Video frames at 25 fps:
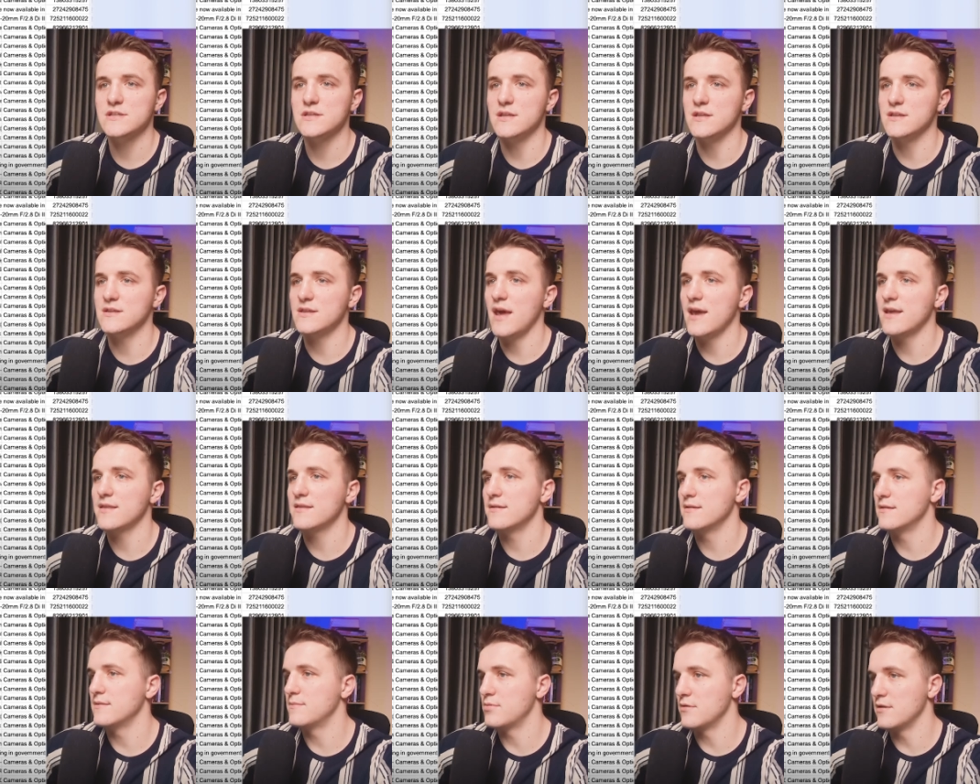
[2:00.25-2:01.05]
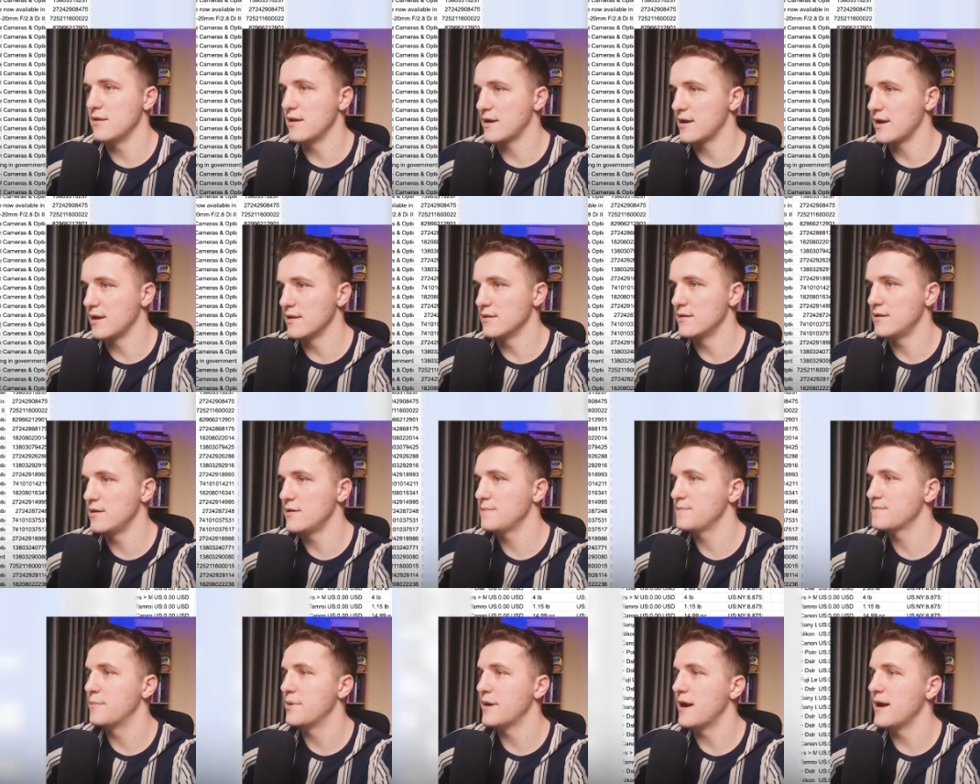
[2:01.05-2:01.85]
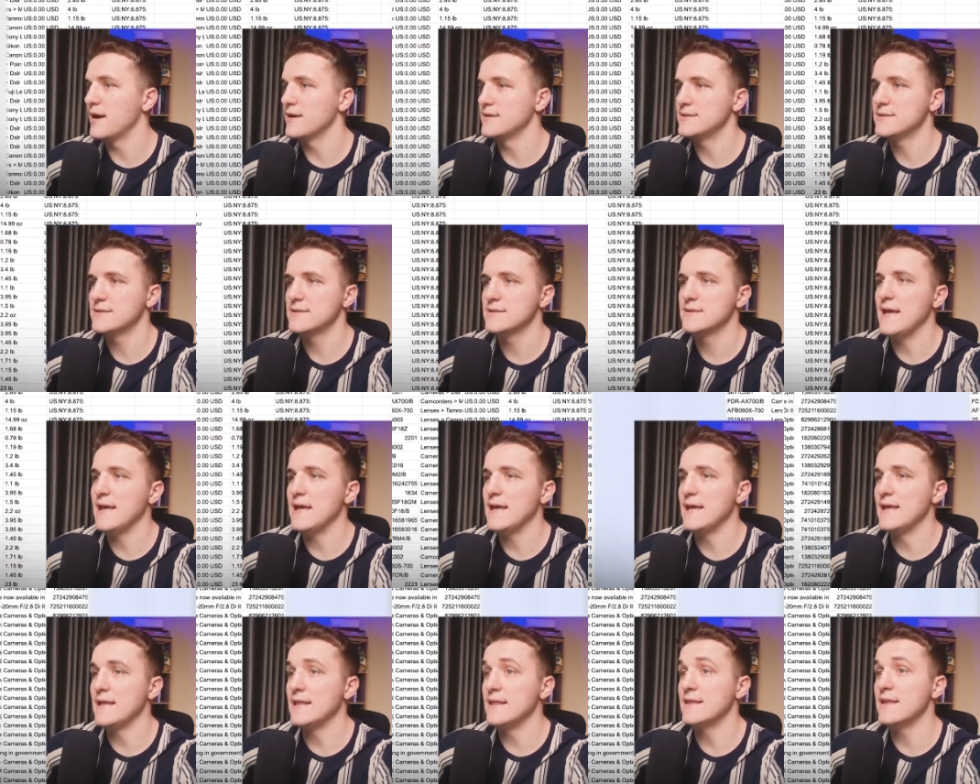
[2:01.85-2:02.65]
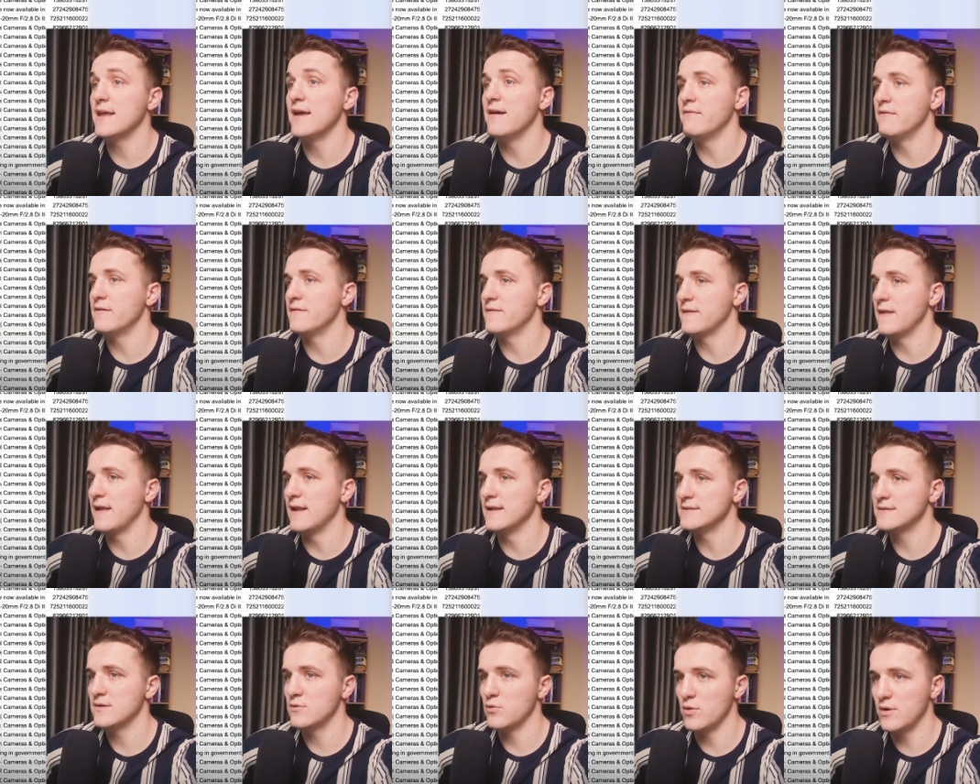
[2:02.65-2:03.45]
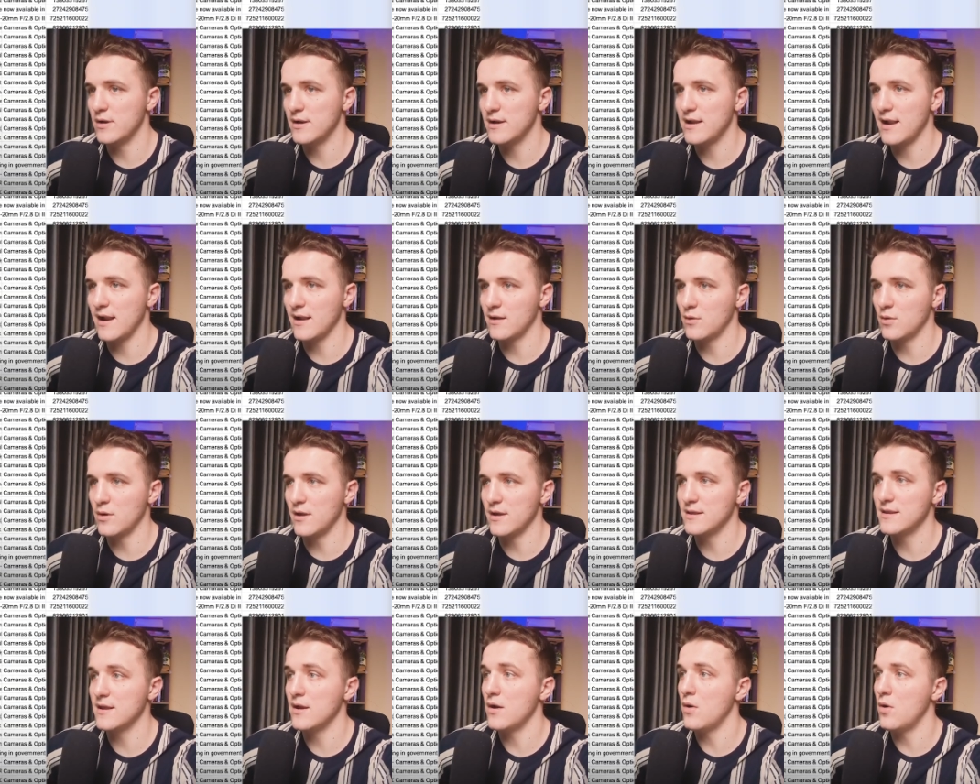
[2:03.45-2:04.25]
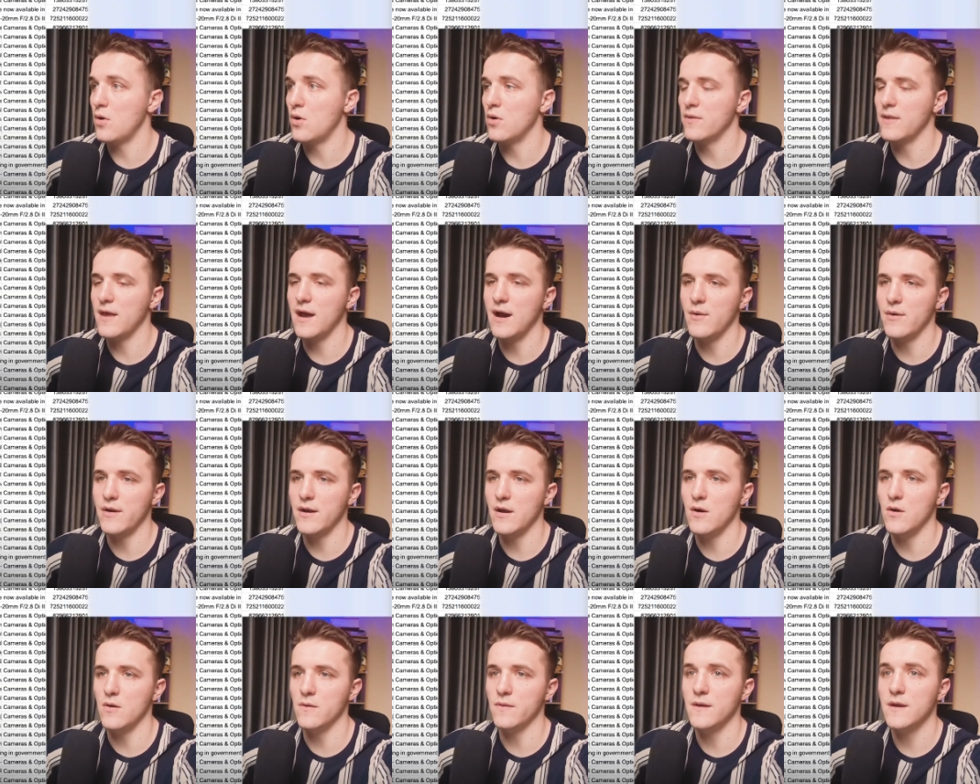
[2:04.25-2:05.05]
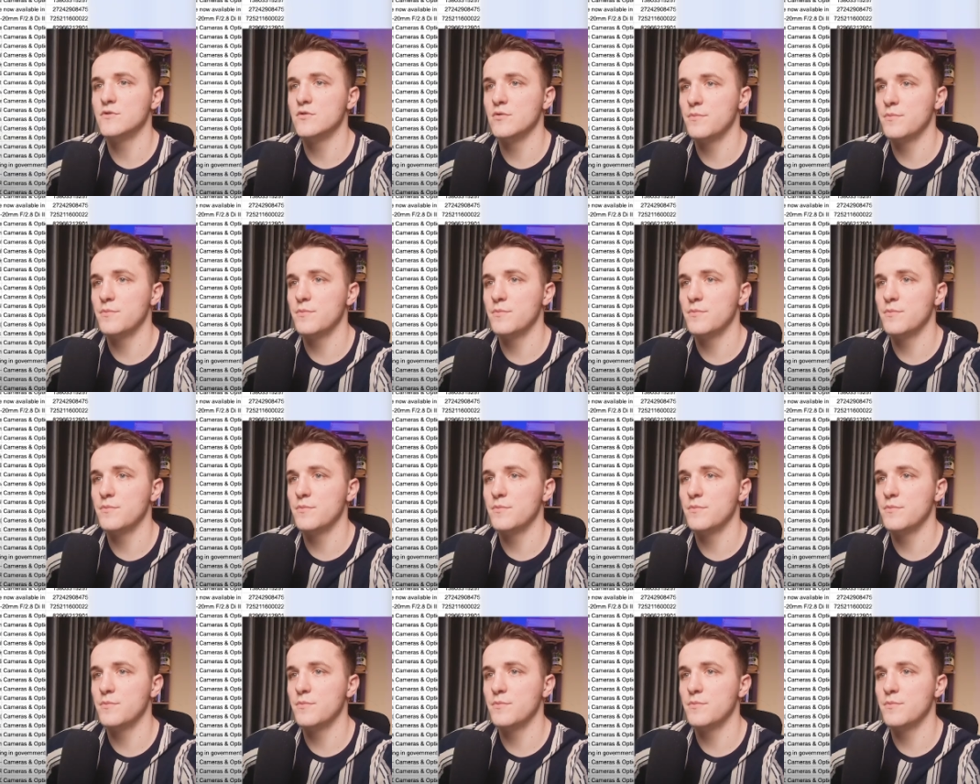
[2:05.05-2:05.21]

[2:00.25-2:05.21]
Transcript: need title, product ID, price, and everything else we'll calculate on our own.